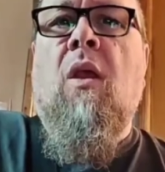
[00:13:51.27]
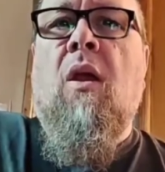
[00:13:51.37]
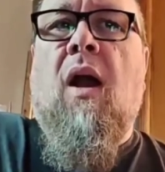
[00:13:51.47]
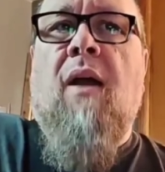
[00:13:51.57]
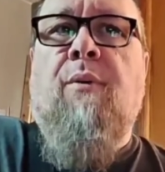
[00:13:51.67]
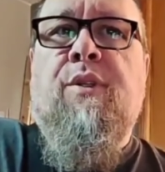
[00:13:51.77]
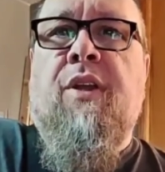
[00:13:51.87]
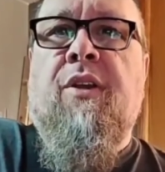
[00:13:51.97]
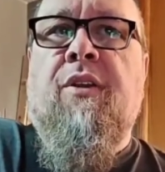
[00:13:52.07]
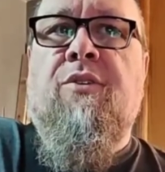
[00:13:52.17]
I was
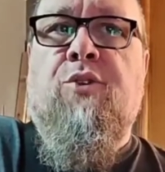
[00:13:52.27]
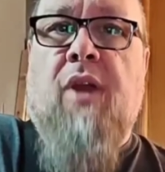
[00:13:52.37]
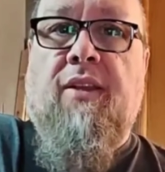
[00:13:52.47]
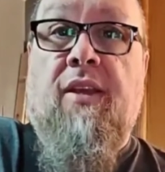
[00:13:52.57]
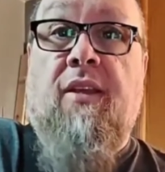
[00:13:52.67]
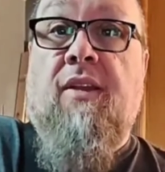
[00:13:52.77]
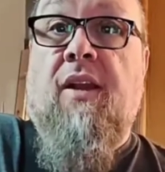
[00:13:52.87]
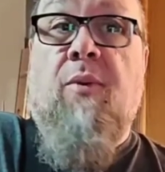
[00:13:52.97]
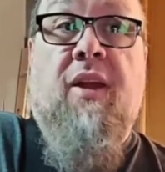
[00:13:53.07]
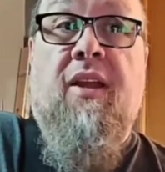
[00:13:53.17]
their Strat kit that I
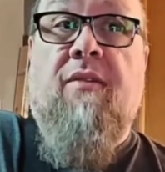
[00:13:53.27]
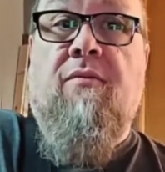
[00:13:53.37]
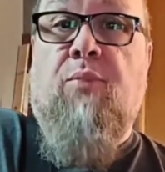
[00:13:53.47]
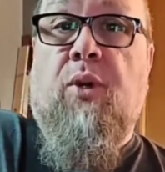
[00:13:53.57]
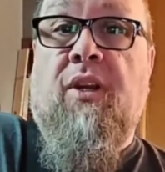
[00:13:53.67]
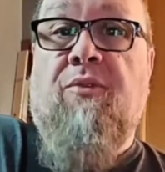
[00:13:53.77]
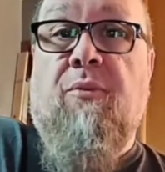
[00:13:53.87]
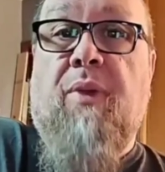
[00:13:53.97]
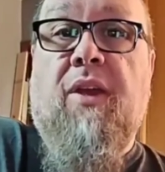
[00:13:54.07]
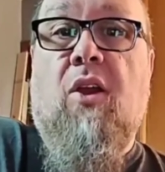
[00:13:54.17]
went ahead and put a different
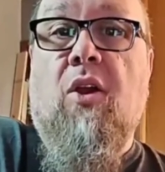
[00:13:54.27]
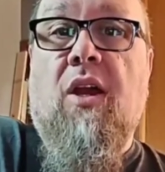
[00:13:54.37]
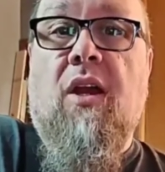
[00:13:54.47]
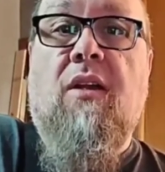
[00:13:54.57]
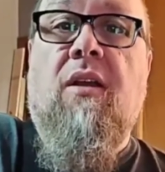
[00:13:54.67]
pick guard on.